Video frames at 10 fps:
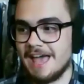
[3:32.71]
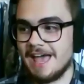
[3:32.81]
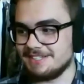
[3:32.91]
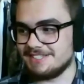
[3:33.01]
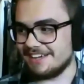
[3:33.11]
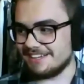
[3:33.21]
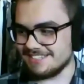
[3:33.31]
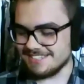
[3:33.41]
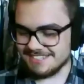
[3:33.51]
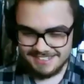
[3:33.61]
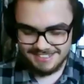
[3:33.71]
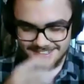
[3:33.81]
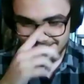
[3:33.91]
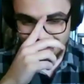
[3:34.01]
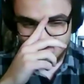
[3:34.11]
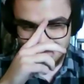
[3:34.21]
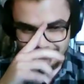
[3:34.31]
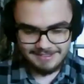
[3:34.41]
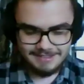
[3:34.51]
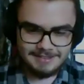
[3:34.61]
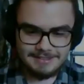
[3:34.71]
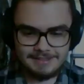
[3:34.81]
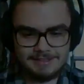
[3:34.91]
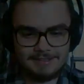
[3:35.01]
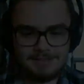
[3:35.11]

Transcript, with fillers: It's happened to us. Yeah, yeah.